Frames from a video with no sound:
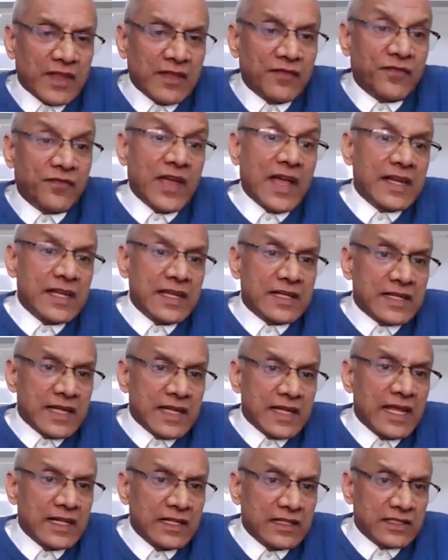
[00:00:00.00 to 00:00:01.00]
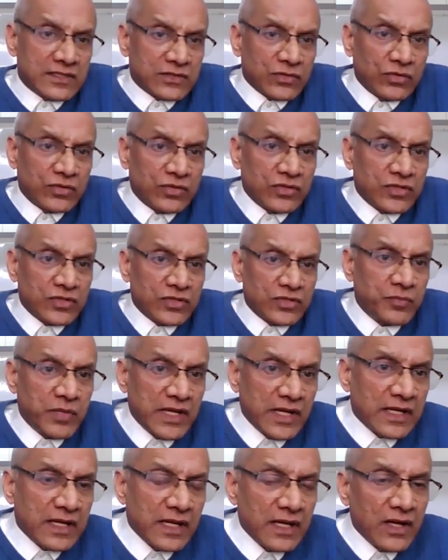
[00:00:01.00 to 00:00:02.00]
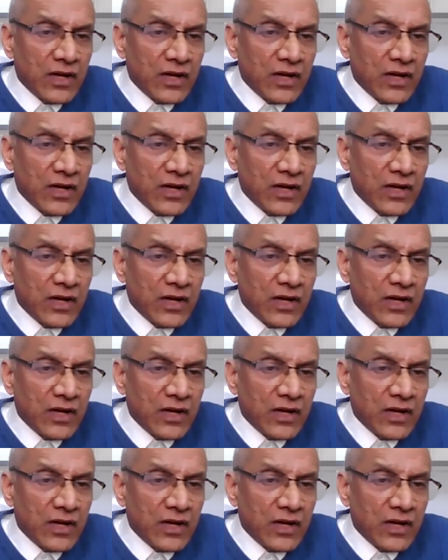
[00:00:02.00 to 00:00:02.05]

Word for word: fairy tales, so to speak,